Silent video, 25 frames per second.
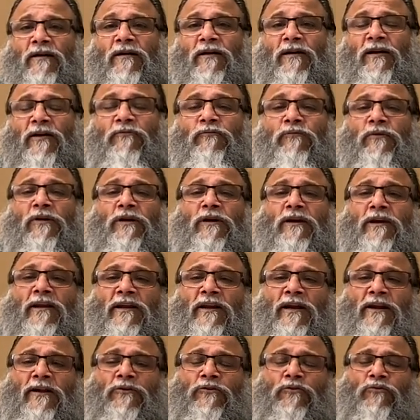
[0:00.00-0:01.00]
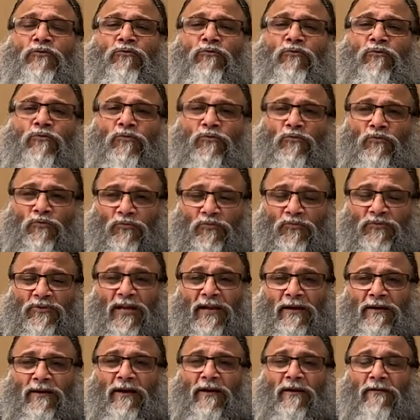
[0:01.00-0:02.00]
it will lead to
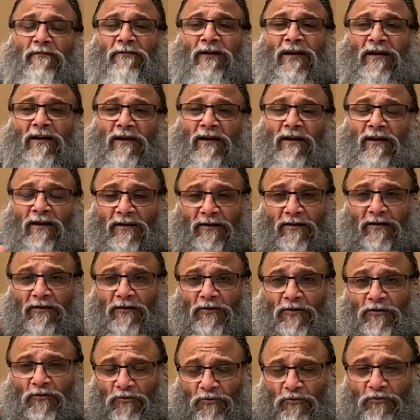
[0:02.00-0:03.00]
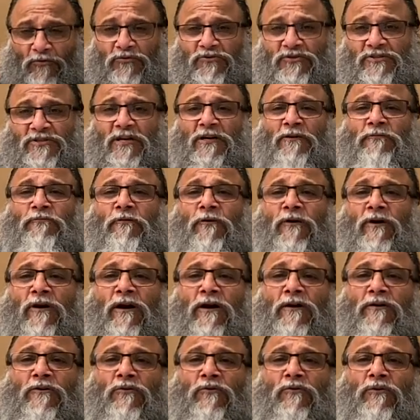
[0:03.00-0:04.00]
then when you sit for
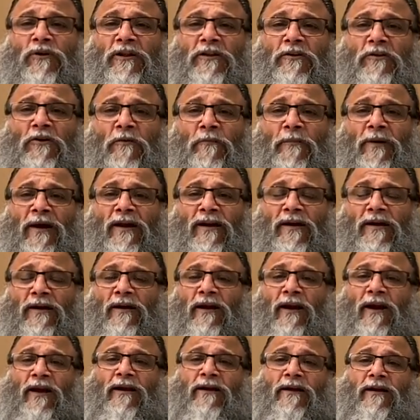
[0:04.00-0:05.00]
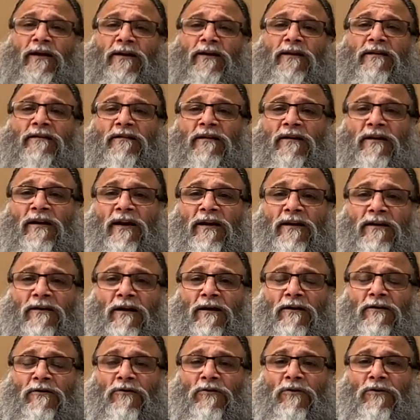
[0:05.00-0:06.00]
controlling your mind and it doesn't get
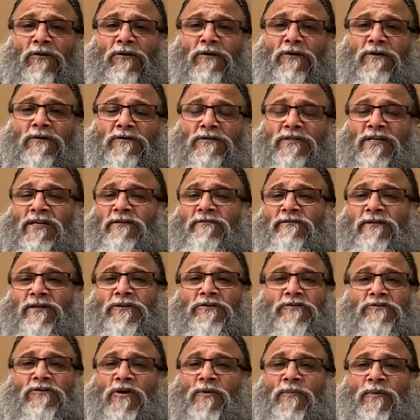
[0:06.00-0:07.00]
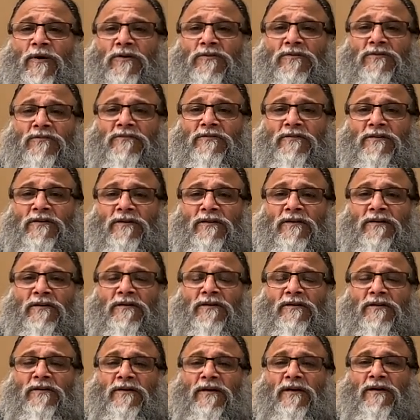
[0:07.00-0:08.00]
controlled then when you come out of
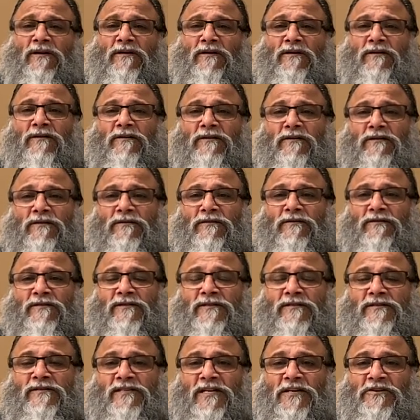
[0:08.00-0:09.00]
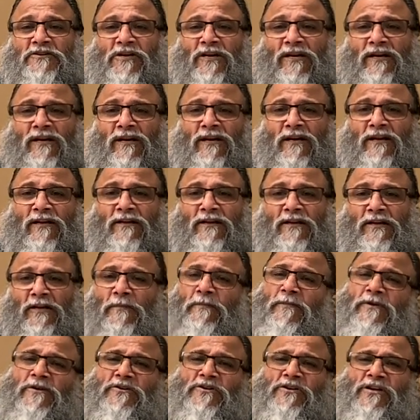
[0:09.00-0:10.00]
the uh, session
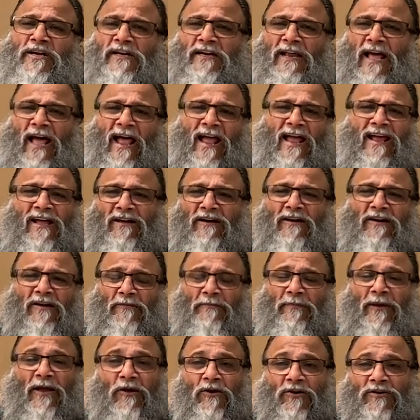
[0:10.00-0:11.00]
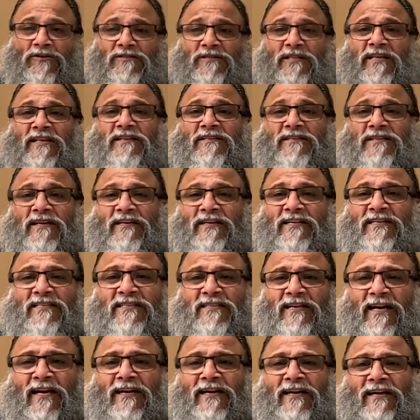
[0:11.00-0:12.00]
immediate anger because there is a
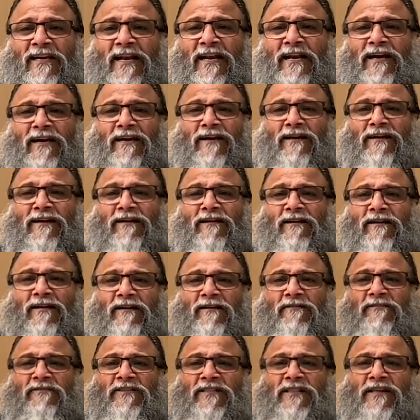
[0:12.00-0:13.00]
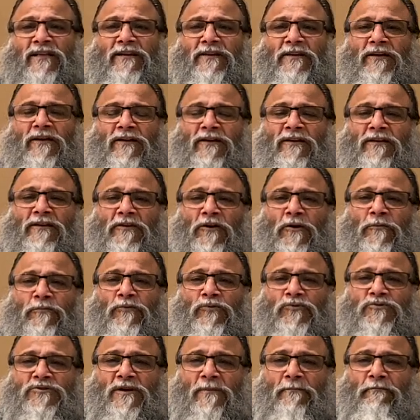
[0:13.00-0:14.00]
discontent within in your
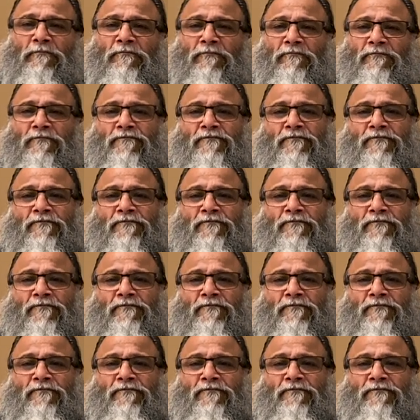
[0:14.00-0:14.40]
bosom